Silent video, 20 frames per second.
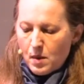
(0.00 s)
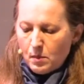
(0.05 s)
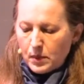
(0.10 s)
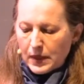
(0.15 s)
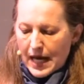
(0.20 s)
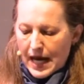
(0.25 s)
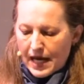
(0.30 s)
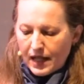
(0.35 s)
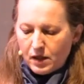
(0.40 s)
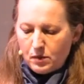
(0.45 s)

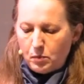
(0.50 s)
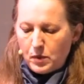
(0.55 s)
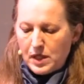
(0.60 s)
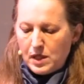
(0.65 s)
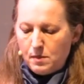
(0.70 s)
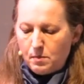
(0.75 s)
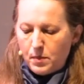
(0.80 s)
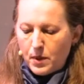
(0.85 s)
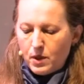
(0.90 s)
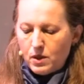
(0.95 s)
black
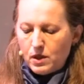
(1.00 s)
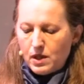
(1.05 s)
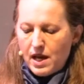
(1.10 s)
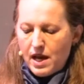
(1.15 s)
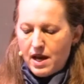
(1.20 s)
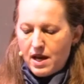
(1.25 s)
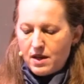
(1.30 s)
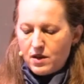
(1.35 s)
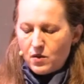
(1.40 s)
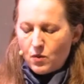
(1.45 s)
people
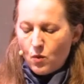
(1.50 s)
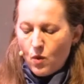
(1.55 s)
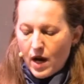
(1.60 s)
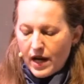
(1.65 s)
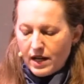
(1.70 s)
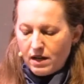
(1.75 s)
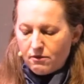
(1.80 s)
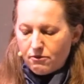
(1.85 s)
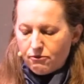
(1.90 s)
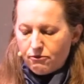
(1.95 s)
and
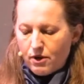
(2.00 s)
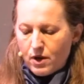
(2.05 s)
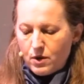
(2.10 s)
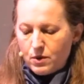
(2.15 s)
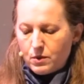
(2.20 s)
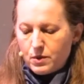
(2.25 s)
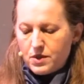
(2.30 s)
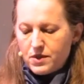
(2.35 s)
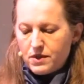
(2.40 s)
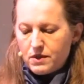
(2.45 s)
white
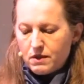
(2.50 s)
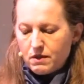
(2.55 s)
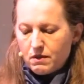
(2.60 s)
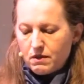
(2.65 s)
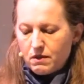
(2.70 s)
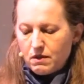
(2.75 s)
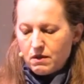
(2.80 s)
folks.